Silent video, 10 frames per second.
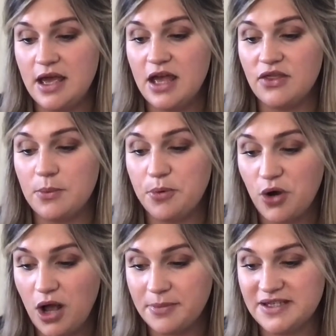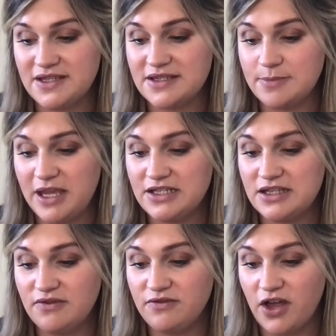the promises made to
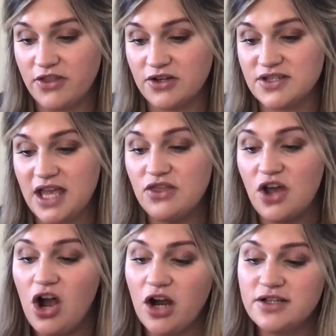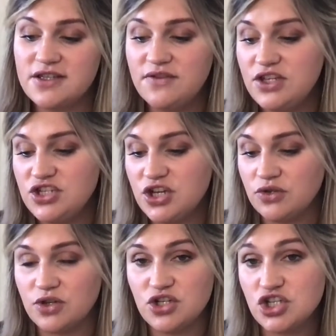the fathers, and the hearts of the
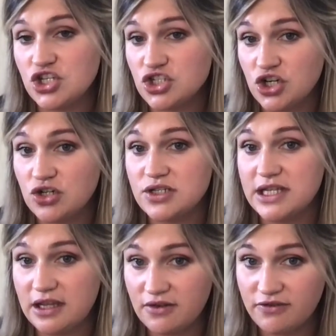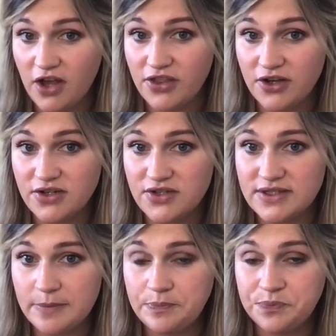children should turn to their
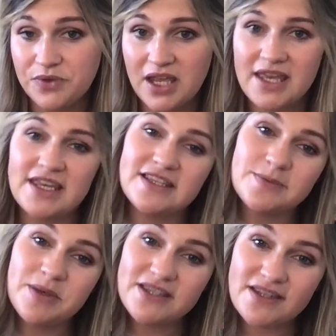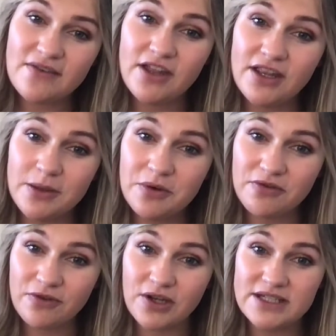fathers. He's specifically
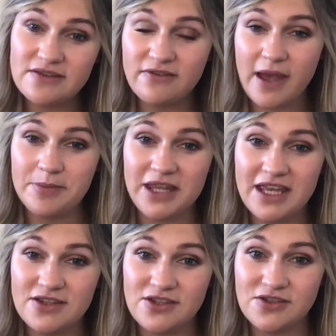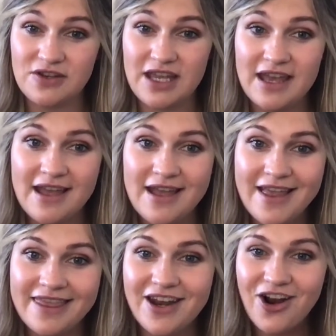referring to family history,
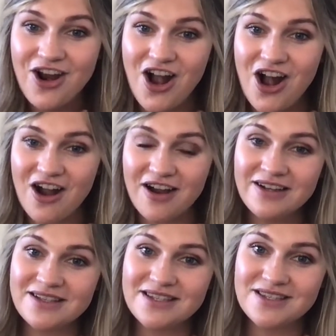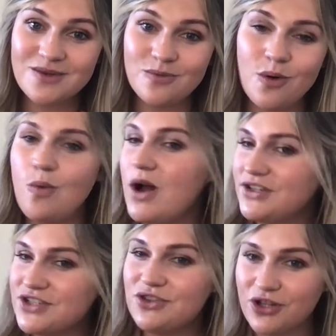that our hearts will
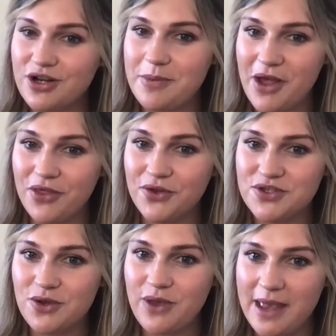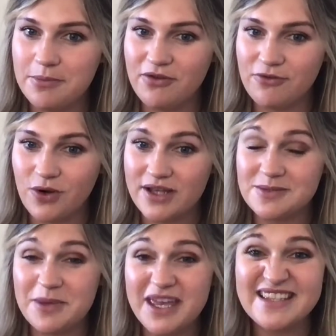want to learn about those who came before
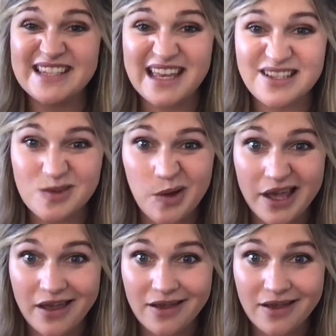us, because guess what?